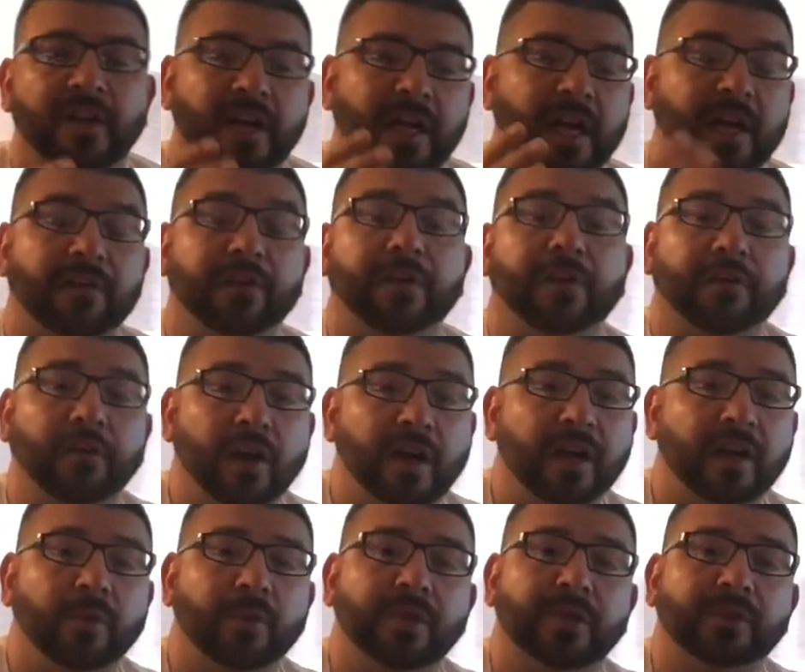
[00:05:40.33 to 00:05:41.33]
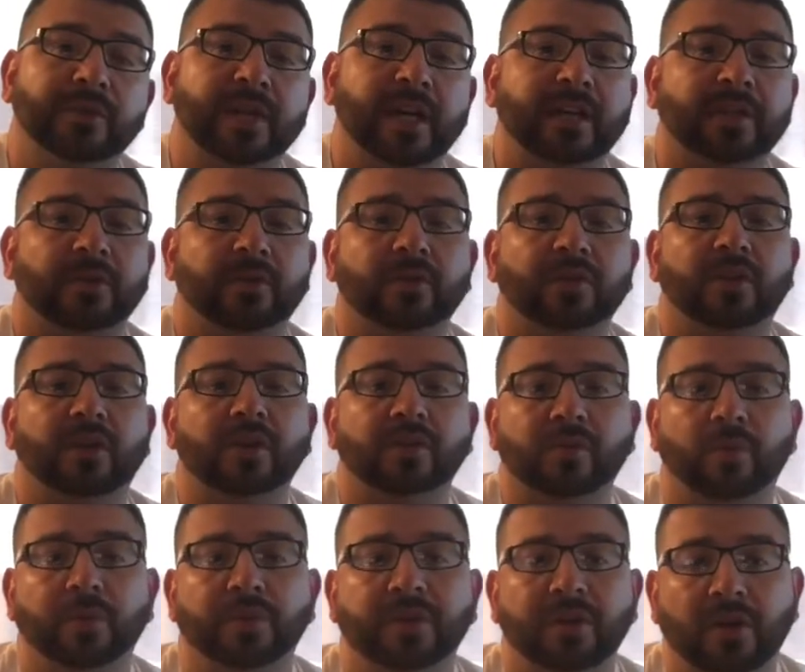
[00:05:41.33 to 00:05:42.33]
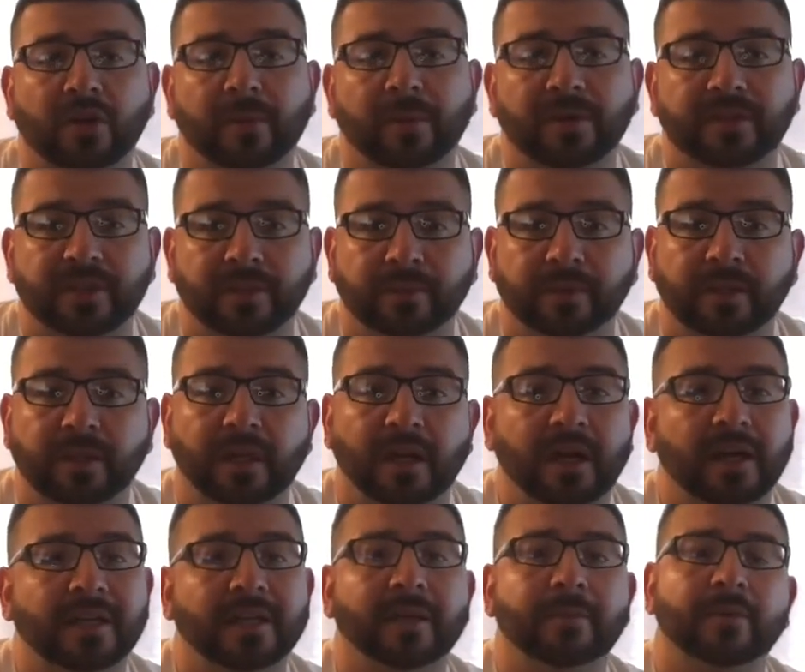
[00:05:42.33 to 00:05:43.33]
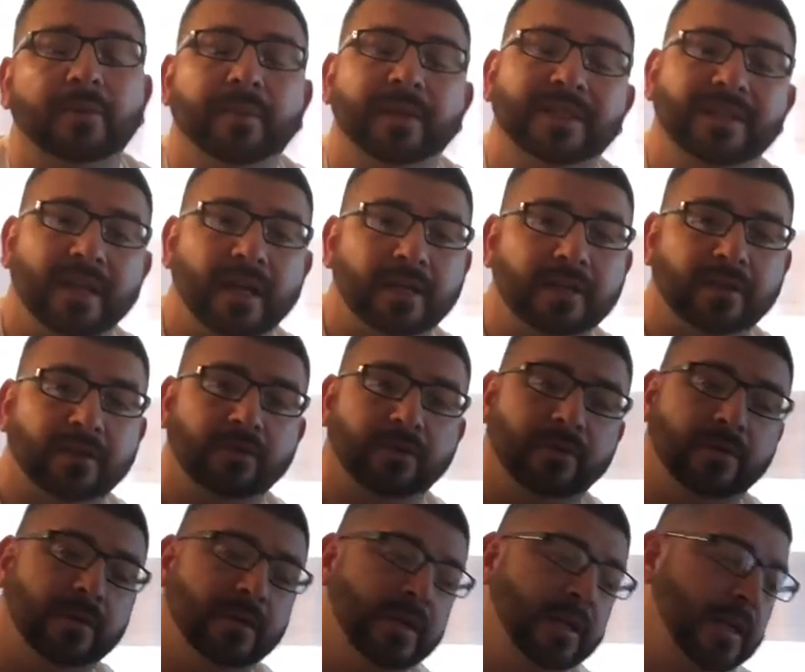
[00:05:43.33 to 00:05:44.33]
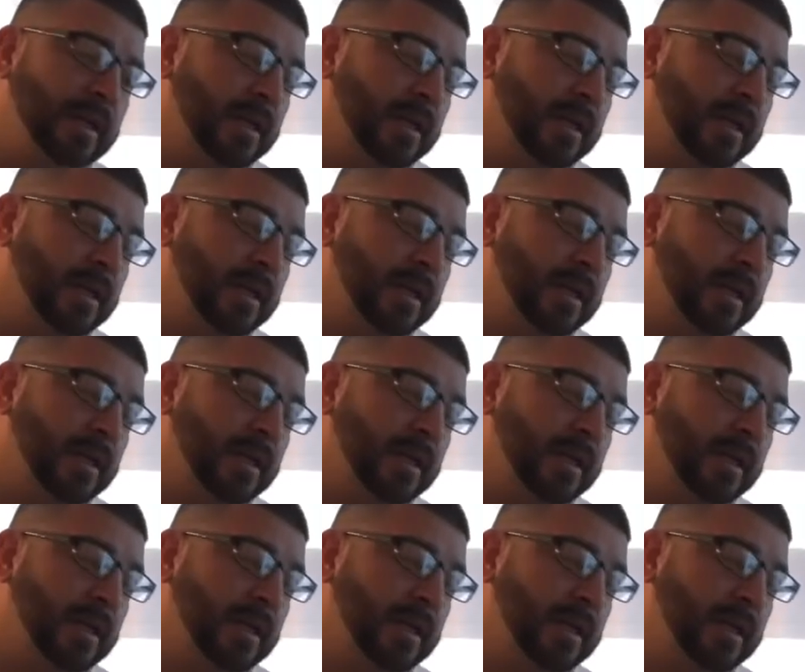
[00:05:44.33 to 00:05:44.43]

Every Friday we do tactical talks where we talk about something that I deem to be tactical.